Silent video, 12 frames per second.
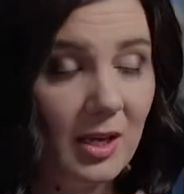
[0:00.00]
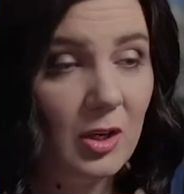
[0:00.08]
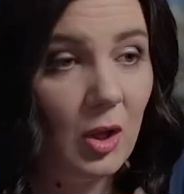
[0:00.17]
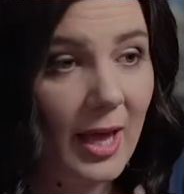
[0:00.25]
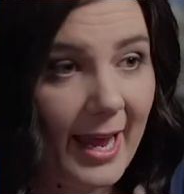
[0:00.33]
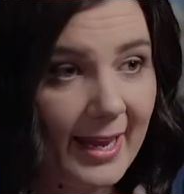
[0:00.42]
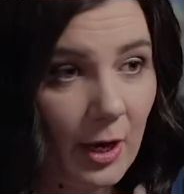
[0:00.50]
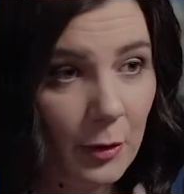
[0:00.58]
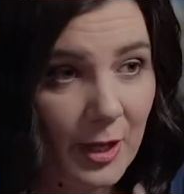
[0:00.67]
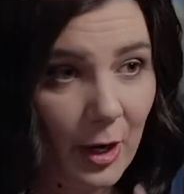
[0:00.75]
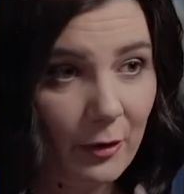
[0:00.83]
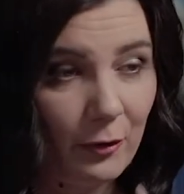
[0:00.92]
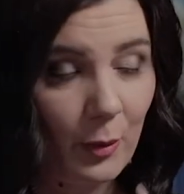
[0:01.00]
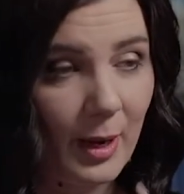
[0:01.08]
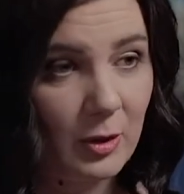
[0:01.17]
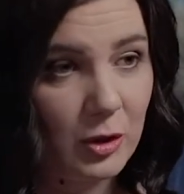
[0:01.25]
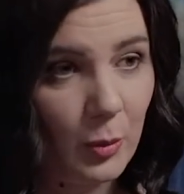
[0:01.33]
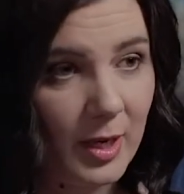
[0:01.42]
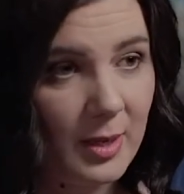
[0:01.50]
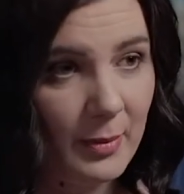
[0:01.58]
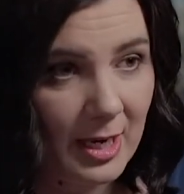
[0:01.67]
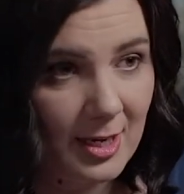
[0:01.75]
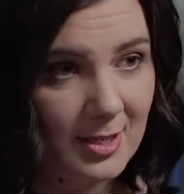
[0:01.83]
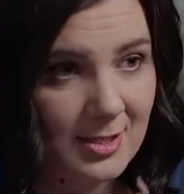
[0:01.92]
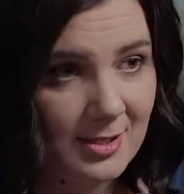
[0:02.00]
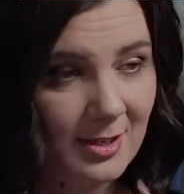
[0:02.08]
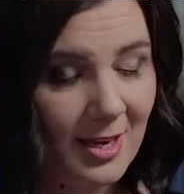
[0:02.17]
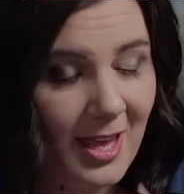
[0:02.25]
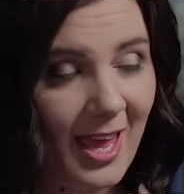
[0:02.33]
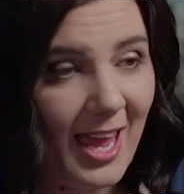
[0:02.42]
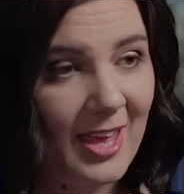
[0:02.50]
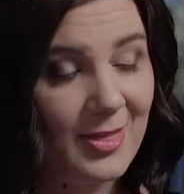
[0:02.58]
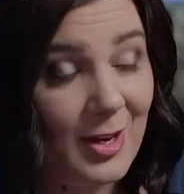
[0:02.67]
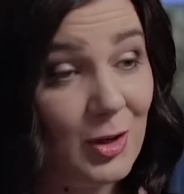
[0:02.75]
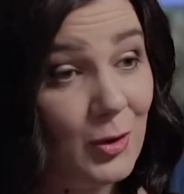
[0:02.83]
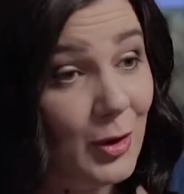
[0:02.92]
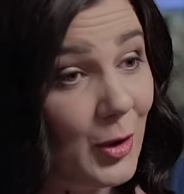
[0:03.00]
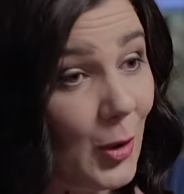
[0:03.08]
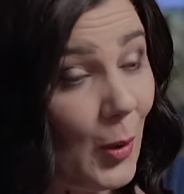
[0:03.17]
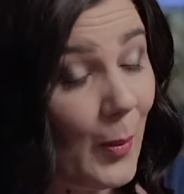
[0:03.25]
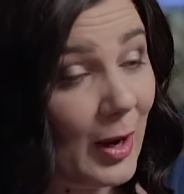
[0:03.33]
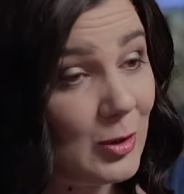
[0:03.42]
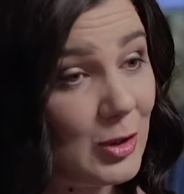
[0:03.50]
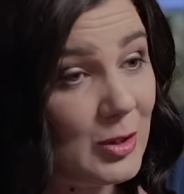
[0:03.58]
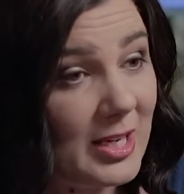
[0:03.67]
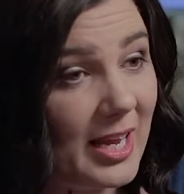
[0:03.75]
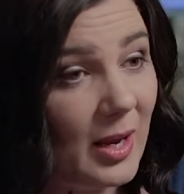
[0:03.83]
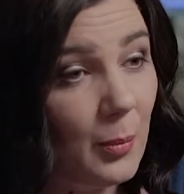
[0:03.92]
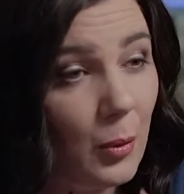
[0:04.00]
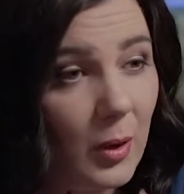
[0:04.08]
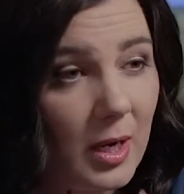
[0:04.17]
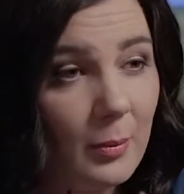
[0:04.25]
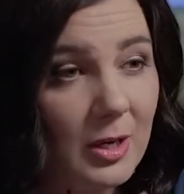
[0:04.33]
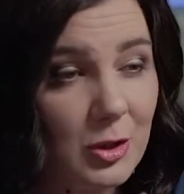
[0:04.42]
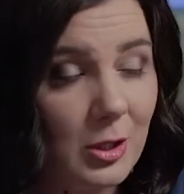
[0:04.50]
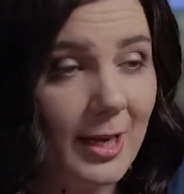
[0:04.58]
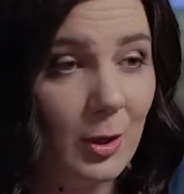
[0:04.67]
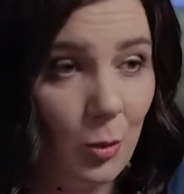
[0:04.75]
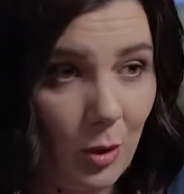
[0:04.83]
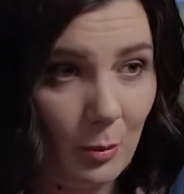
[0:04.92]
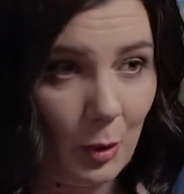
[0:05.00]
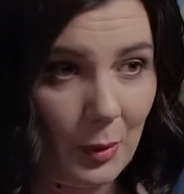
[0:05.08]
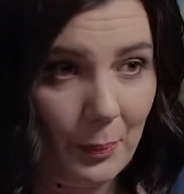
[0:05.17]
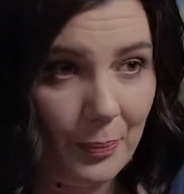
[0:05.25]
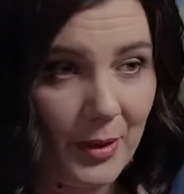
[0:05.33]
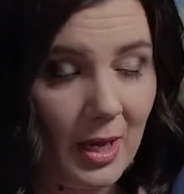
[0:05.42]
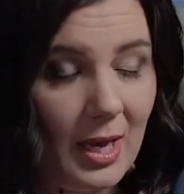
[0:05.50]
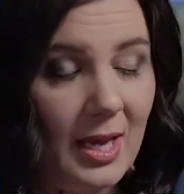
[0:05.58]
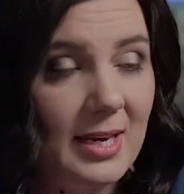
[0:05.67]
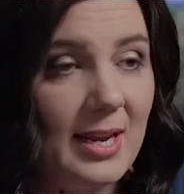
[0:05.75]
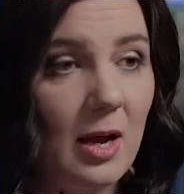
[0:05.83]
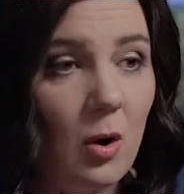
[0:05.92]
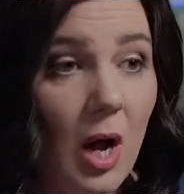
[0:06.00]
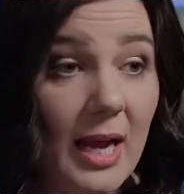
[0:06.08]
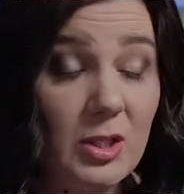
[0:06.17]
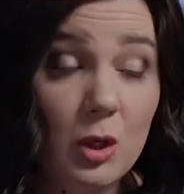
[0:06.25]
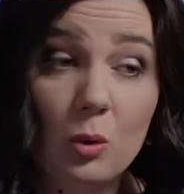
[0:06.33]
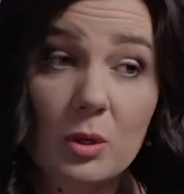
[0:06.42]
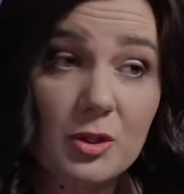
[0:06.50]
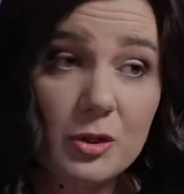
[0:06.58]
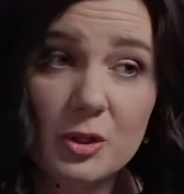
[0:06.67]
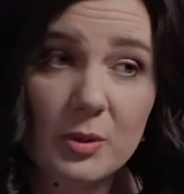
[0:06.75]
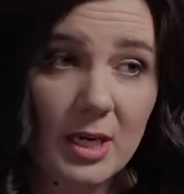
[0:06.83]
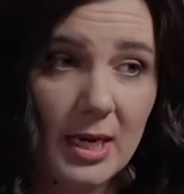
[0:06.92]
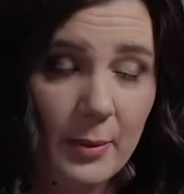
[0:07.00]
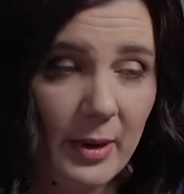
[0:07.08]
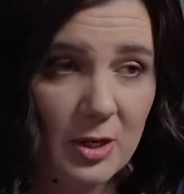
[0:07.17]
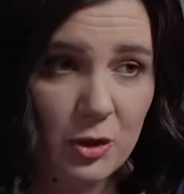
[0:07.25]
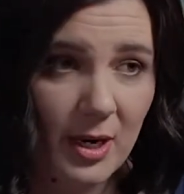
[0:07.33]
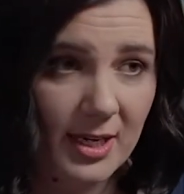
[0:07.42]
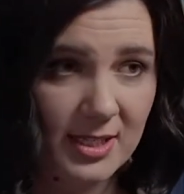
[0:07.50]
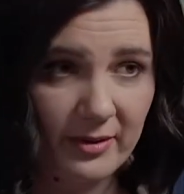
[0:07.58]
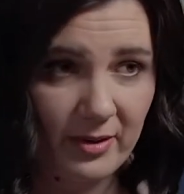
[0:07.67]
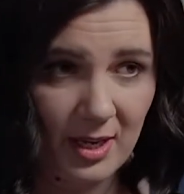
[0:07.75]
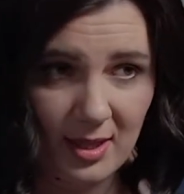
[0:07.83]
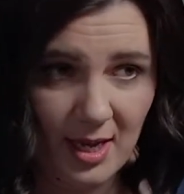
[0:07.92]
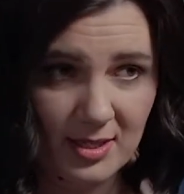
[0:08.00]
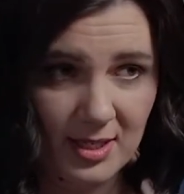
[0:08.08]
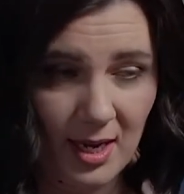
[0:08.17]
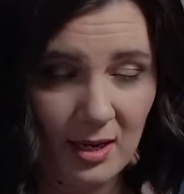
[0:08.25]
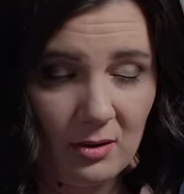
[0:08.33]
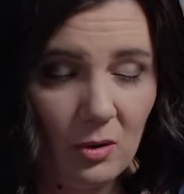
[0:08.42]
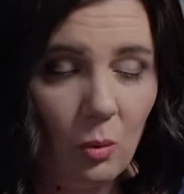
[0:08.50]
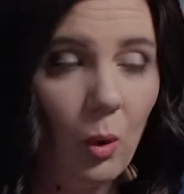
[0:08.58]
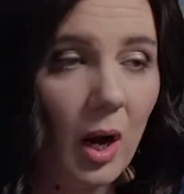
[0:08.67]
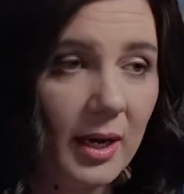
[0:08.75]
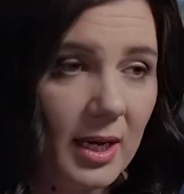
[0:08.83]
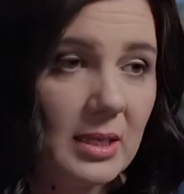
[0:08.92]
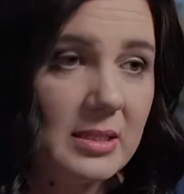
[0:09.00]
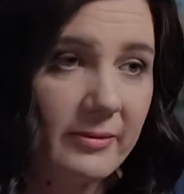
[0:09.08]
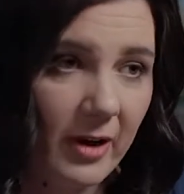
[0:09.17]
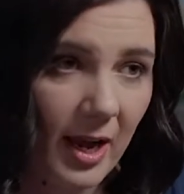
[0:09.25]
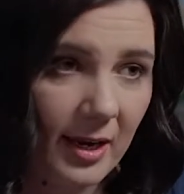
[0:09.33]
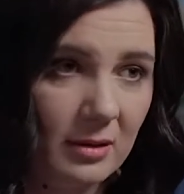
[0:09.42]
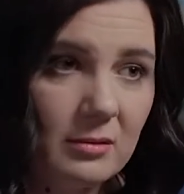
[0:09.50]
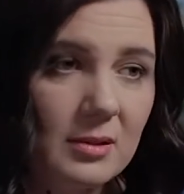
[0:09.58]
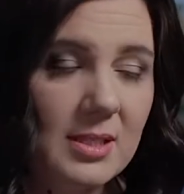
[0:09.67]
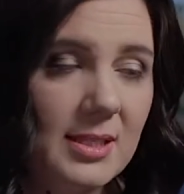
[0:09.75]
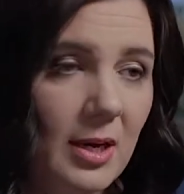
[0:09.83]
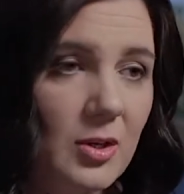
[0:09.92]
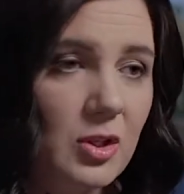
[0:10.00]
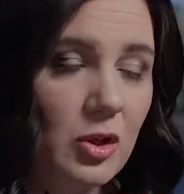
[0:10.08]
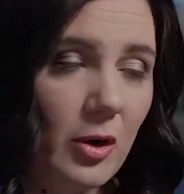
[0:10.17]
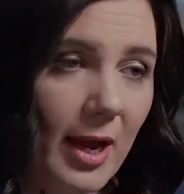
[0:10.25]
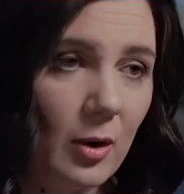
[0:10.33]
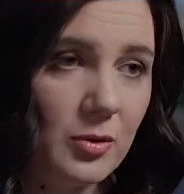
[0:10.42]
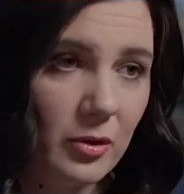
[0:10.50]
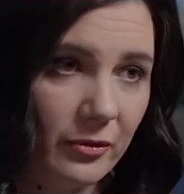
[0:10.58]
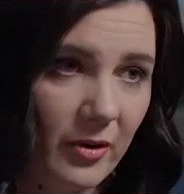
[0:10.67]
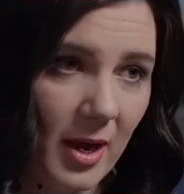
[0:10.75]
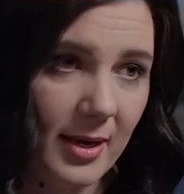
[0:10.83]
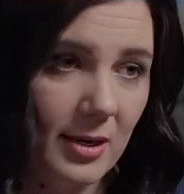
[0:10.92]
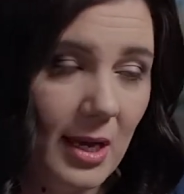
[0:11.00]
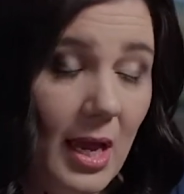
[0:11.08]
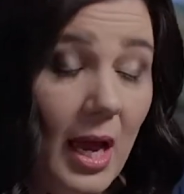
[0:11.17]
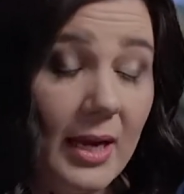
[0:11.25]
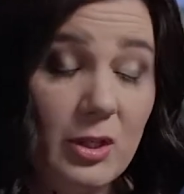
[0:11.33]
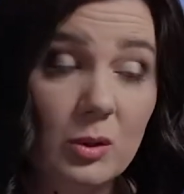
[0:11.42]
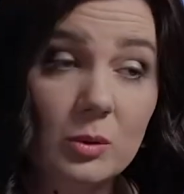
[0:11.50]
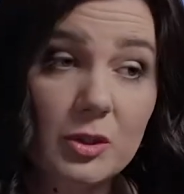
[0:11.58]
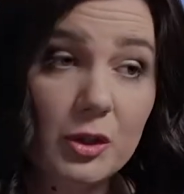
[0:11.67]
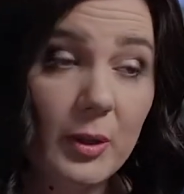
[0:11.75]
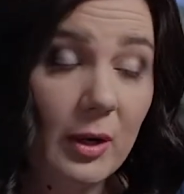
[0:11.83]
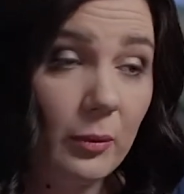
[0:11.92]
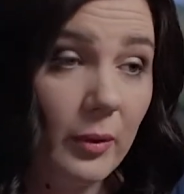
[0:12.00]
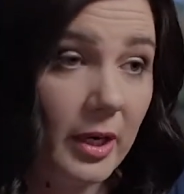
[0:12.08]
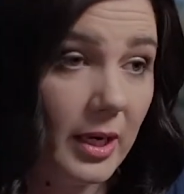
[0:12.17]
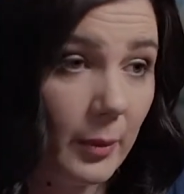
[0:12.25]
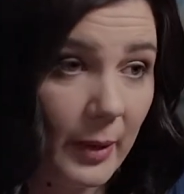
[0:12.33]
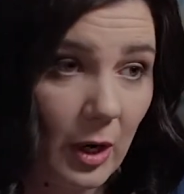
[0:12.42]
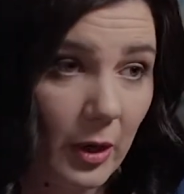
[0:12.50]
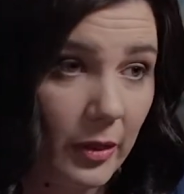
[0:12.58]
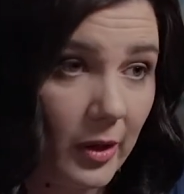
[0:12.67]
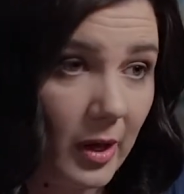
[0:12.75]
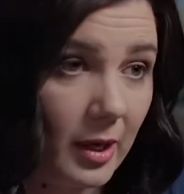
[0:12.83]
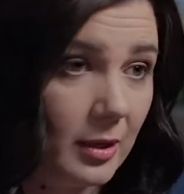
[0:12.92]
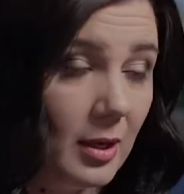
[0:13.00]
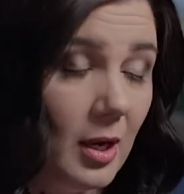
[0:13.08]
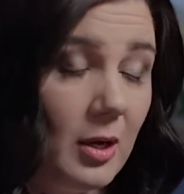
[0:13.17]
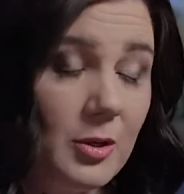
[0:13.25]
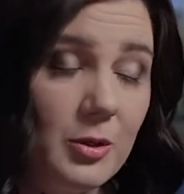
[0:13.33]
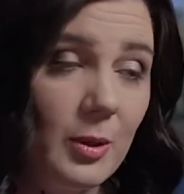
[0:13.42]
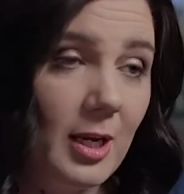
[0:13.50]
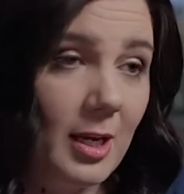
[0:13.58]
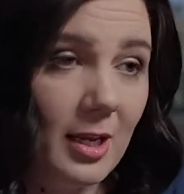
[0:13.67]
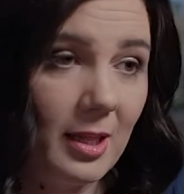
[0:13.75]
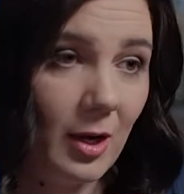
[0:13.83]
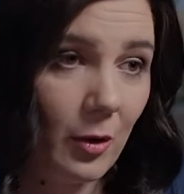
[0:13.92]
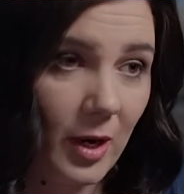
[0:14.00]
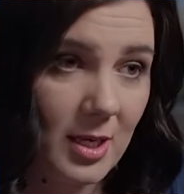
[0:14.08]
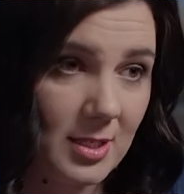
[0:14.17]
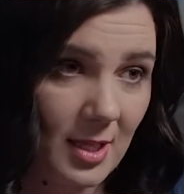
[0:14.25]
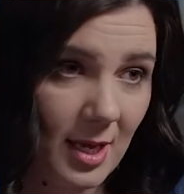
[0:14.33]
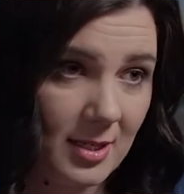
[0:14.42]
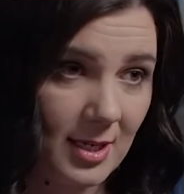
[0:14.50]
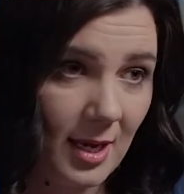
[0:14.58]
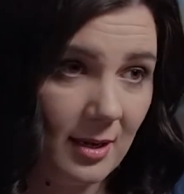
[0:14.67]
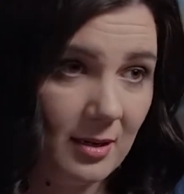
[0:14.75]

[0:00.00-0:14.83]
You'll hang out there for about 20 minutes and then you can go about your day pretty much like normal. Now, I don't want you doing any major activity that day. Walking is fine. The stairs in your house are fine. I don't want you out running a marathon, doing anything crazy that day.